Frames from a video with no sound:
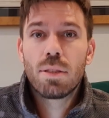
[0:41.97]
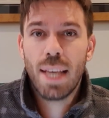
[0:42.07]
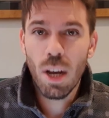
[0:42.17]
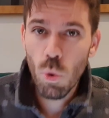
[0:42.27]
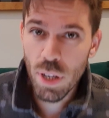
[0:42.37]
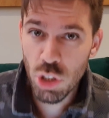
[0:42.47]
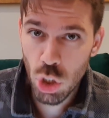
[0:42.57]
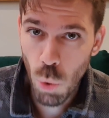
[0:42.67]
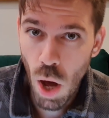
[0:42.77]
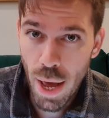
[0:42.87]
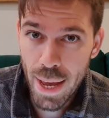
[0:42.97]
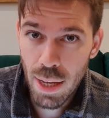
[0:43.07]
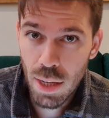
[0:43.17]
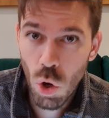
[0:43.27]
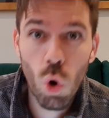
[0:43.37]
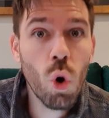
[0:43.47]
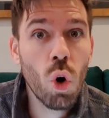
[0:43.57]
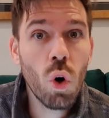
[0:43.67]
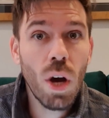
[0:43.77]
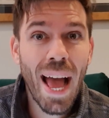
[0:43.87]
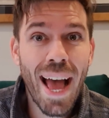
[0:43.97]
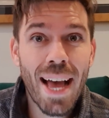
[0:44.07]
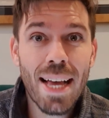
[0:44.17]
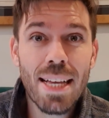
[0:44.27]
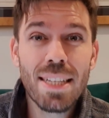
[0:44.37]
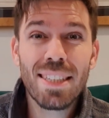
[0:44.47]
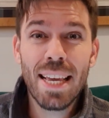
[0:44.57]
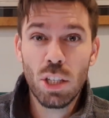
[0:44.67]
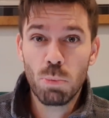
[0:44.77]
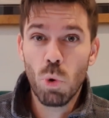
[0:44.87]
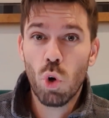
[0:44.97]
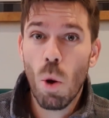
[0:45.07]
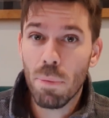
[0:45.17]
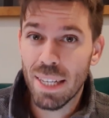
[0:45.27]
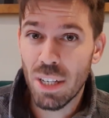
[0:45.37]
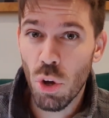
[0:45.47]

Tailwind UI, or as it's more commonly